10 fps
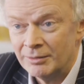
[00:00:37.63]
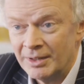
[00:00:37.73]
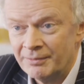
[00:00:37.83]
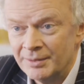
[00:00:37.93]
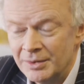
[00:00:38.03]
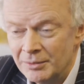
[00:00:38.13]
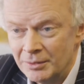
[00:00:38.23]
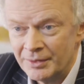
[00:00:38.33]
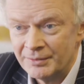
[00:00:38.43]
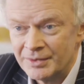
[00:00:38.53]
right from the
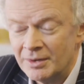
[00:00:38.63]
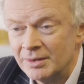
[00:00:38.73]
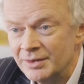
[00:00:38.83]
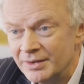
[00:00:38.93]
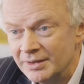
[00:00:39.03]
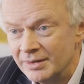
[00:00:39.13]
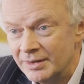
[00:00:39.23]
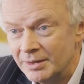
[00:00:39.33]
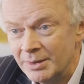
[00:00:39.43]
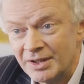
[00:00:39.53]
north of Scotland in
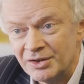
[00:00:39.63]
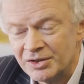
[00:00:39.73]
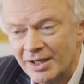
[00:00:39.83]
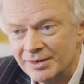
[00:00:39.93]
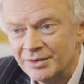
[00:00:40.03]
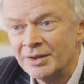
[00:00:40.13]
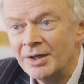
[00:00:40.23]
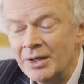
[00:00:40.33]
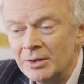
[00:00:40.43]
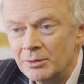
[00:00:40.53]
Lerwick in Shetland
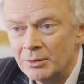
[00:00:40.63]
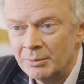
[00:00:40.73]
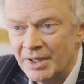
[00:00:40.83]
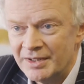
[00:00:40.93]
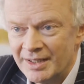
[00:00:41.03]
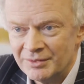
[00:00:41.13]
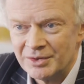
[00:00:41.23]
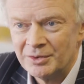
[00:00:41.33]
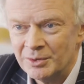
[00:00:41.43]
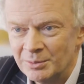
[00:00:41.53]
all the way down
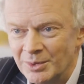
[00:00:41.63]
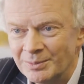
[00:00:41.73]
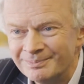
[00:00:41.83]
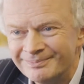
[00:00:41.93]
to Cornwall.